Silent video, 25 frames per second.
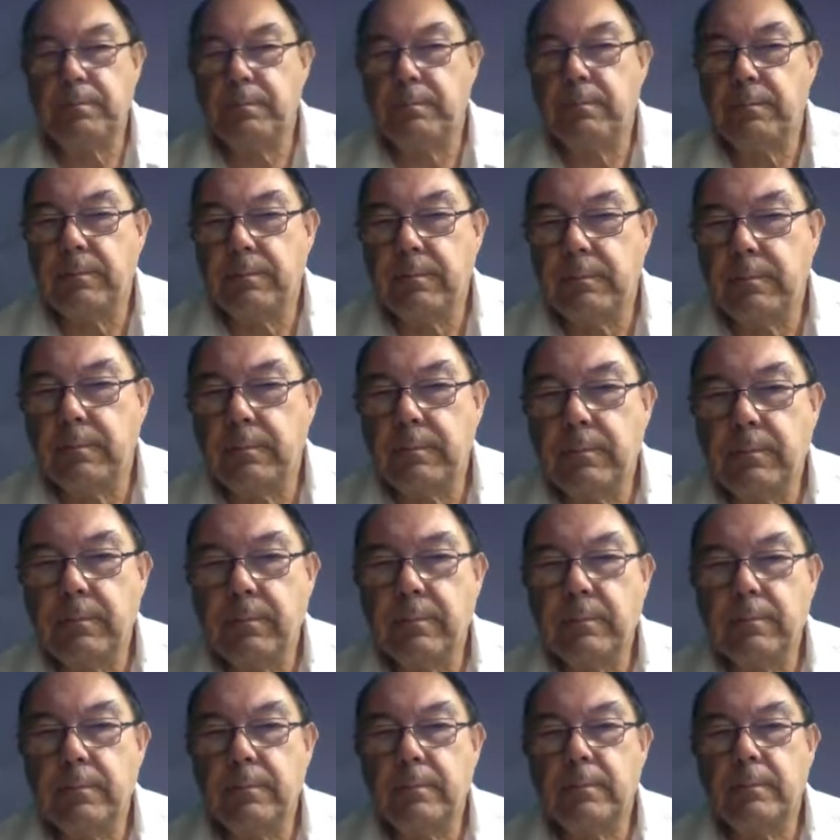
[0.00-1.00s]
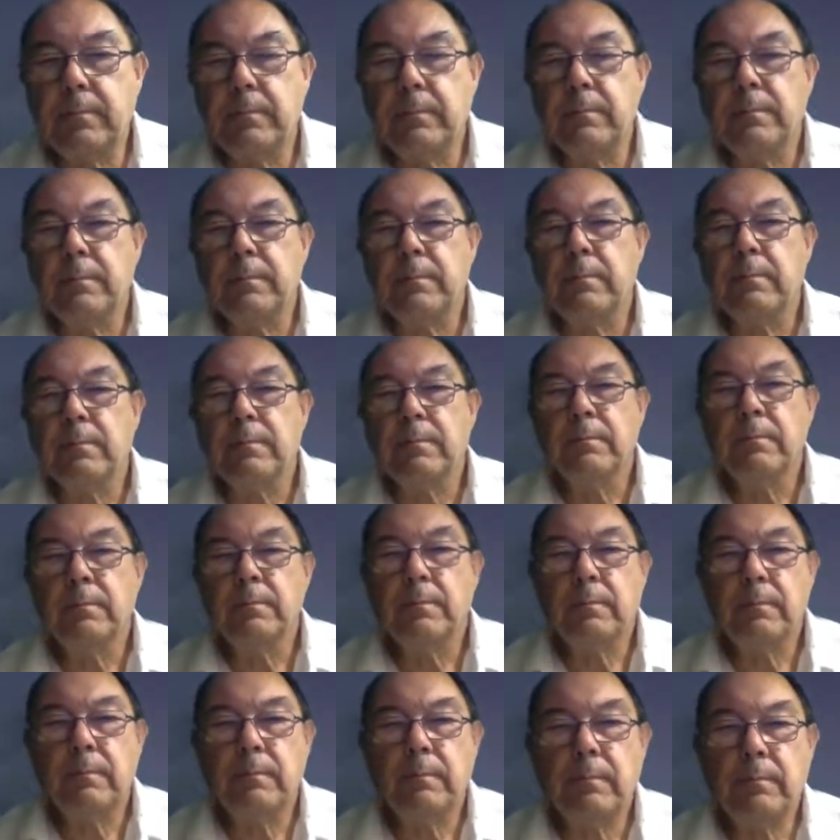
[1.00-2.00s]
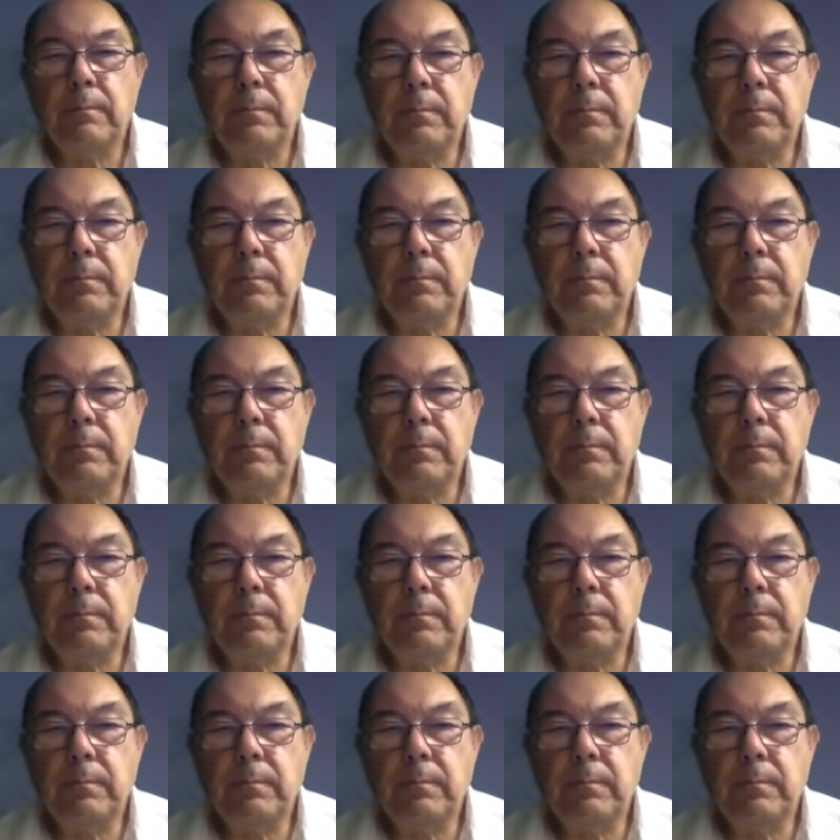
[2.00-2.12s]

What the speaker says: [no speech]